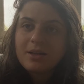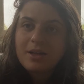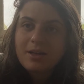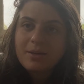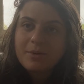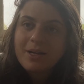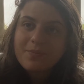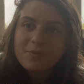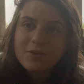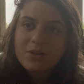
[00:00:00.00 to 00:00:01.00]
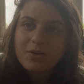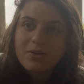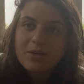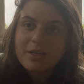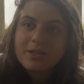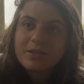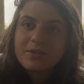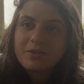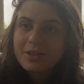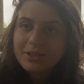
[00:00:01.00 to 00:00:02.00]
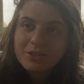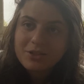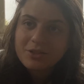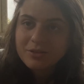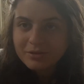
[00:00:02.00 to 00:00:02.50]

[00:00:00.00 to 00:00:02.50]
All right, so here's the footage.